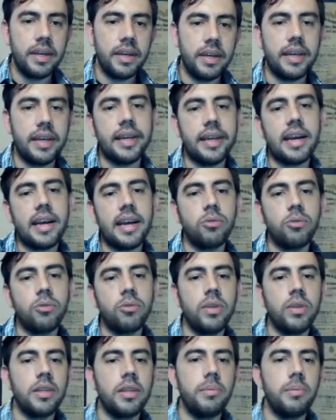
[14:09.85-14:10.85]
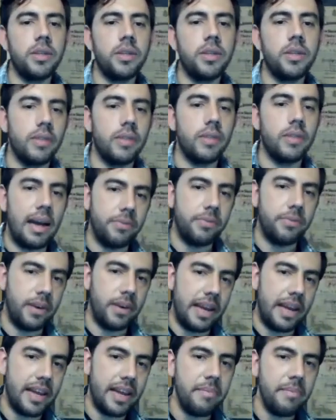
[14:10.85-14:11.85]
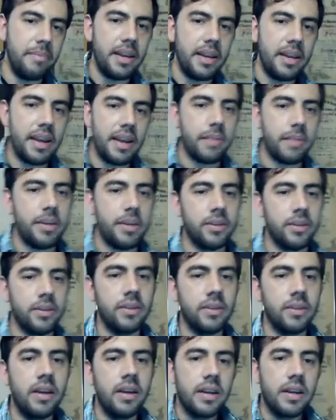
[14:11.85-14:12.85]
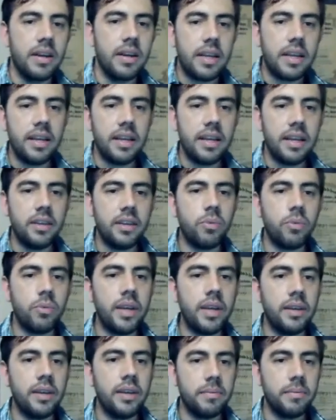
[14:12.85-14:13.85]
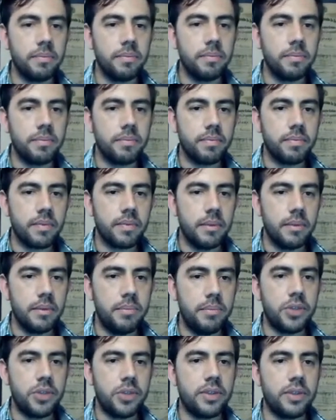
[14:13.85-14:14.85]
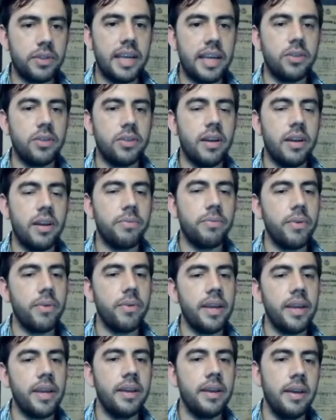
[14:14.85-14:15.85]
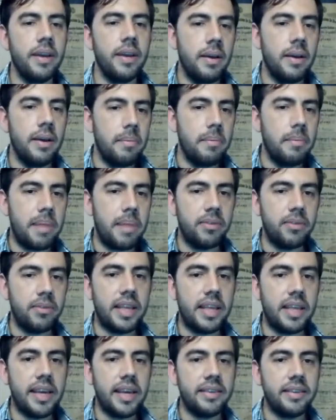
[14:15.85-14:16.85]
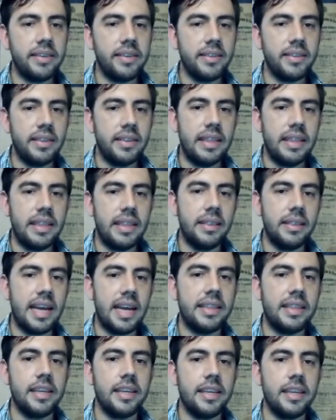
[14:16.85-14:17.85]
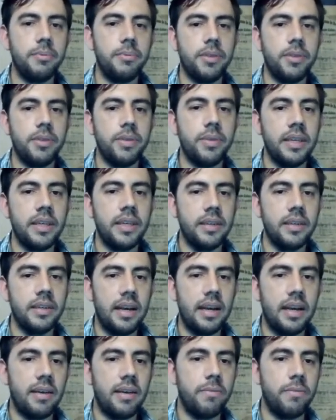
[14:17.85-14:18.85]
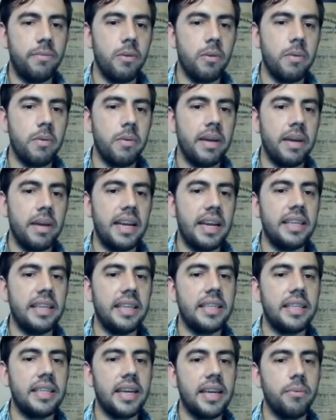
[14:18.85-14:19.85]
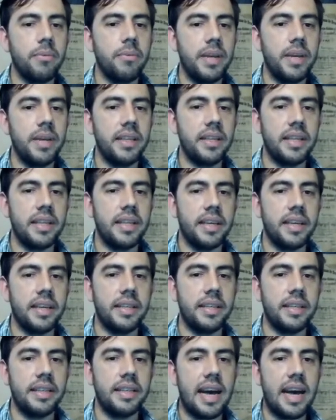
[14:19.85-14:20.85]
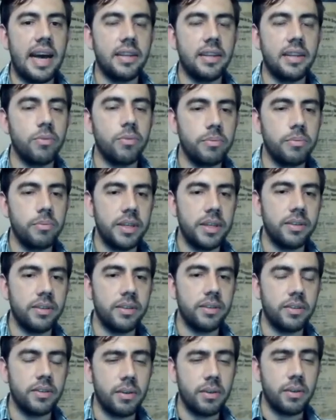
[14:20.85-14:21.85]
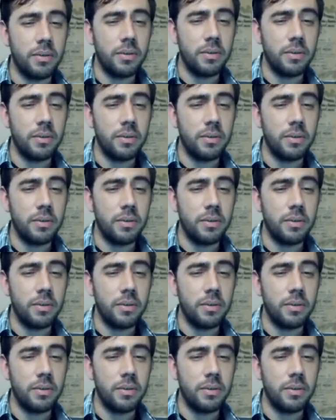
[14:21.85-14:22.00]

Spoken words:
capturing the bishop after I eliminate the bishop. King e3, bishop takes on f3, pawn takes, knight takes b3, and followed by knight check, winning the dark square bishop. So